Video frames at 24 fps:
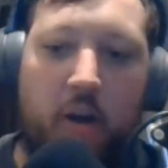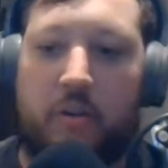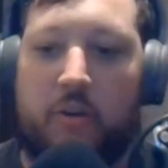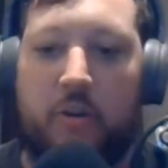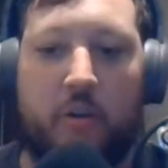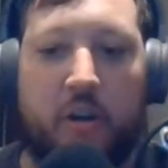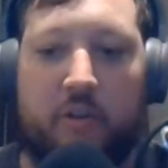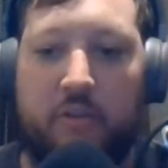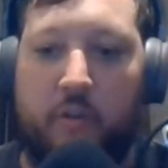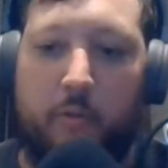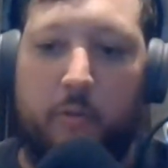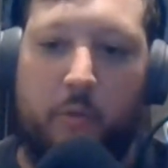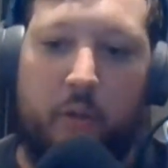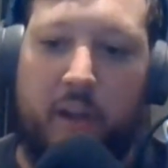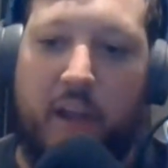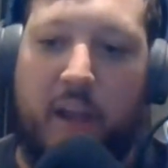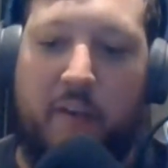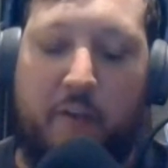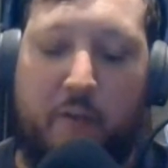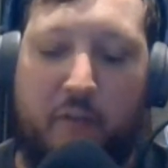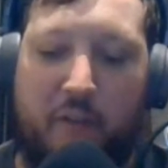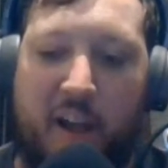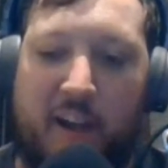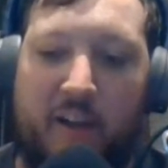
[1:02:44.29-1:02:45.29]
Your character
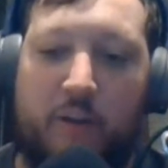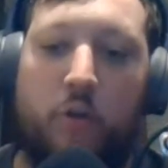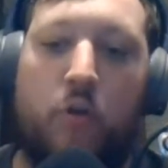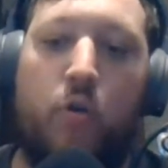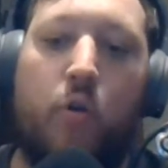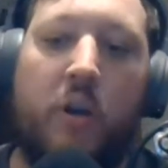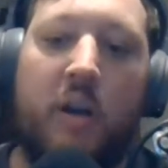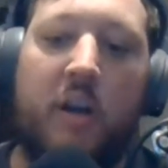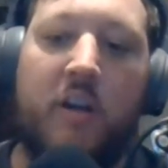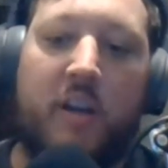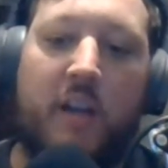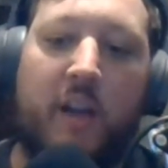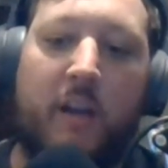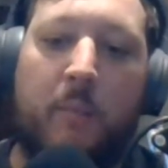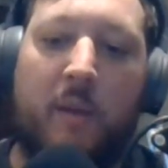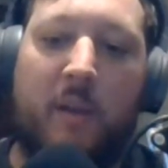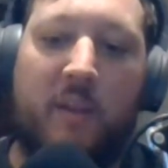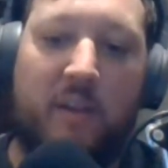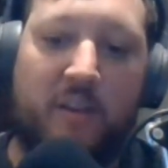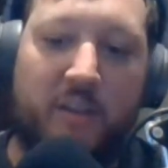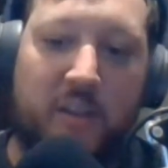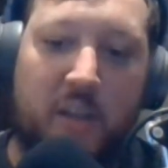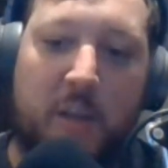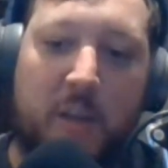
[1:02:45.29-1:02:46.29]
doesn't really have effect. Who
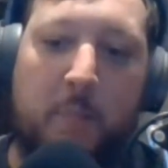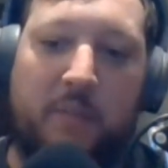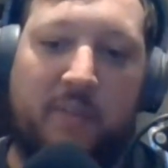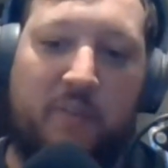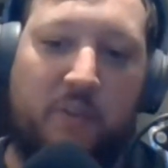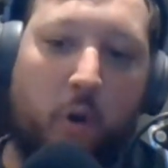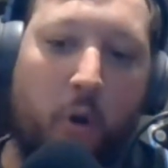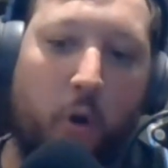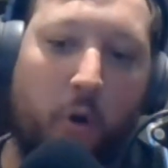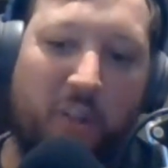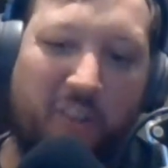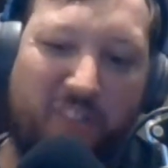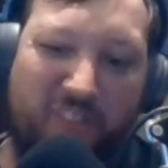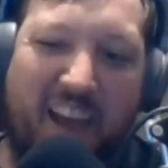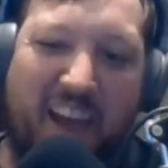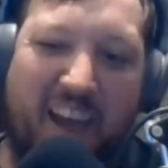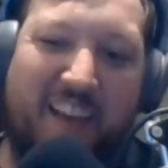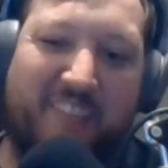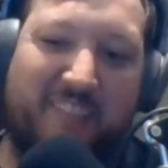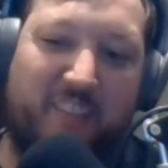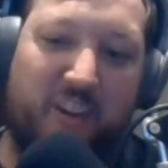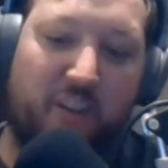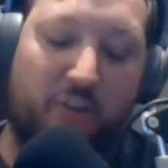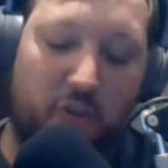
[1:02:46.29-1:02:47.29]
can dig me the deepest
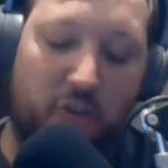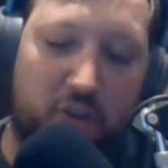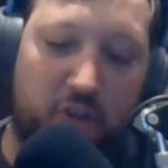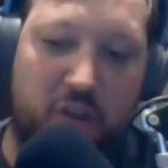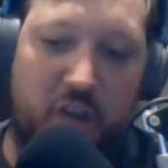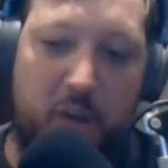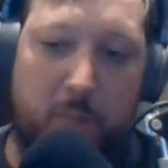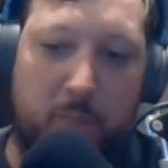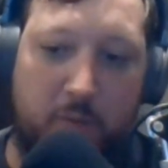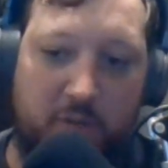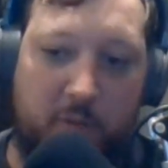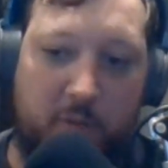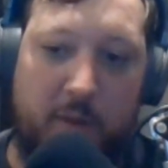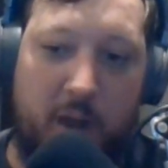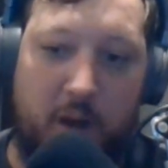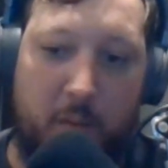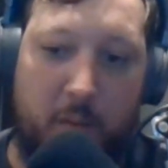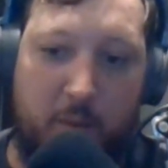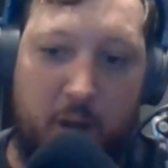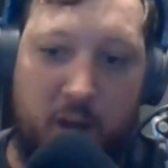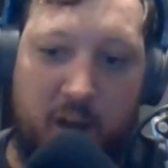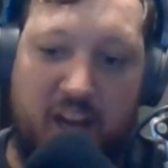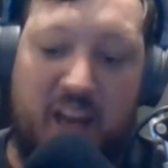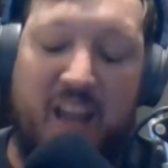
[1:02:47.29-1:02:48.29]
hole the fastest for the
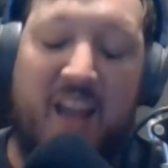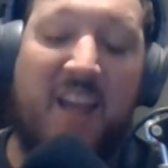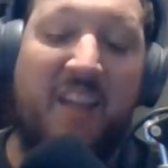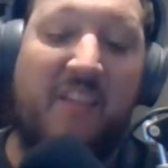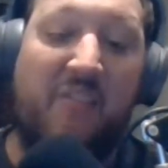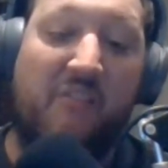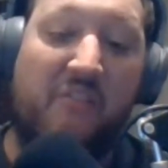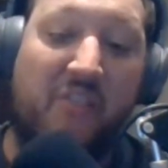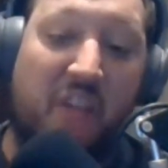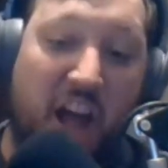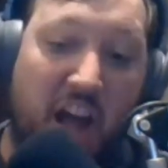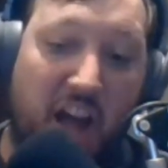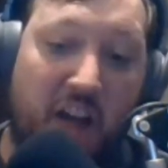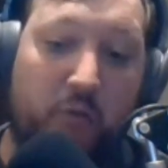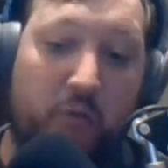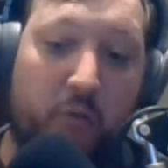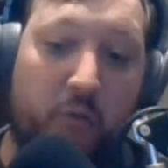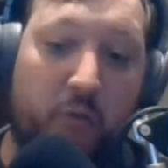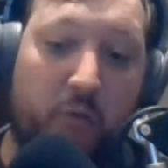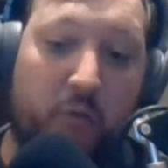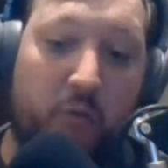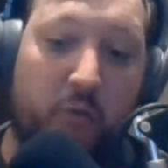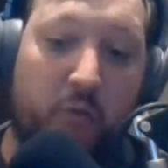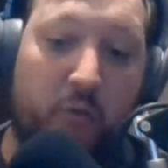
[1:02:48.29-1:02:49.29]
cheapest amount of money?
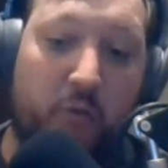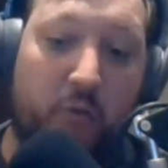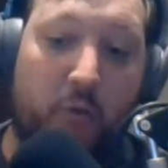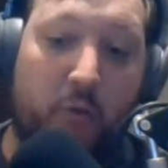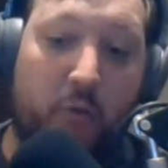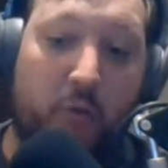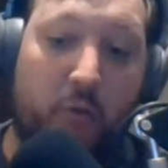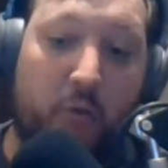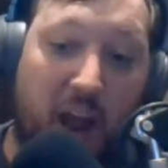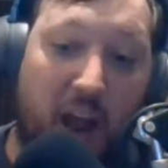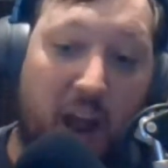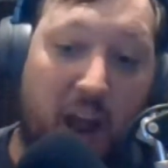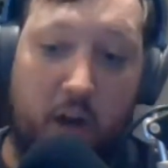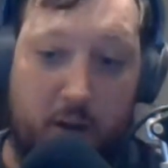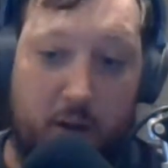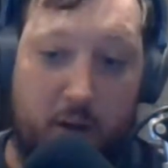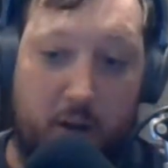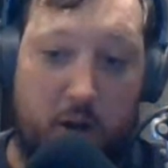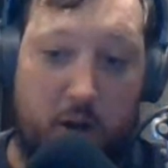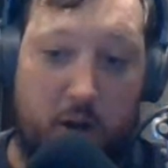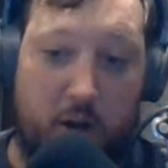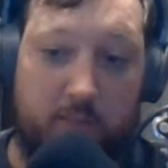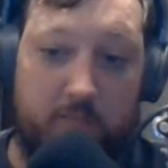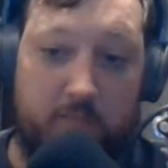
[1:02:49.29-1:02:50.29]
That's what I
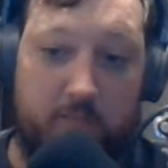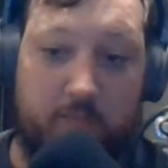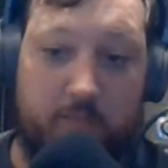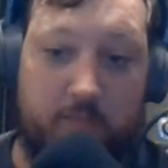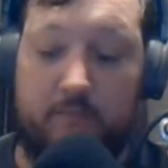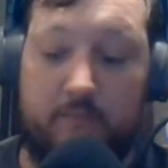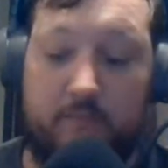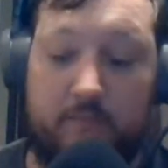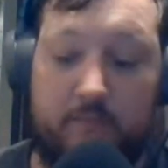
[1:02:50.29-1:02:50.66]
care about.